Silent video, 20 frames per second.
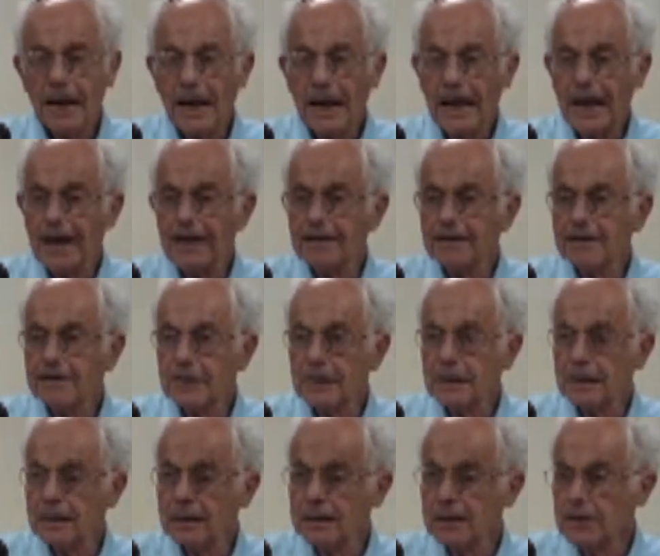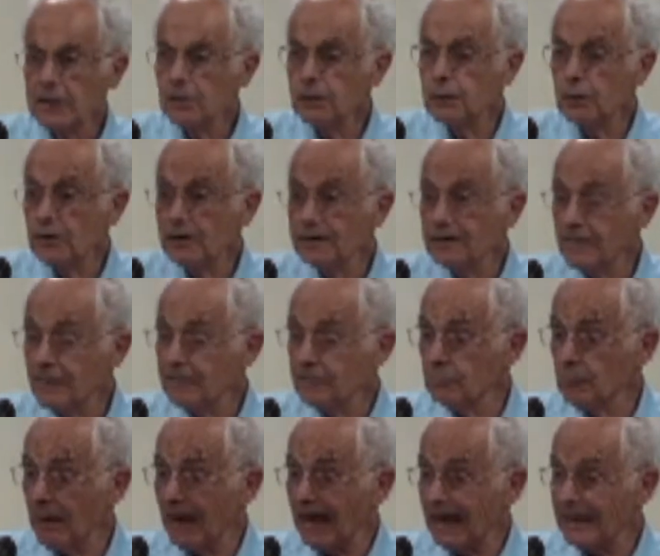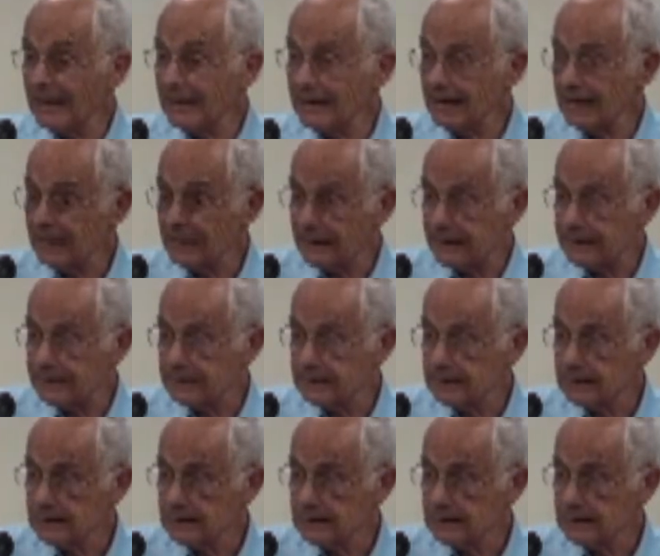And in Hebrew it says ma'achelet.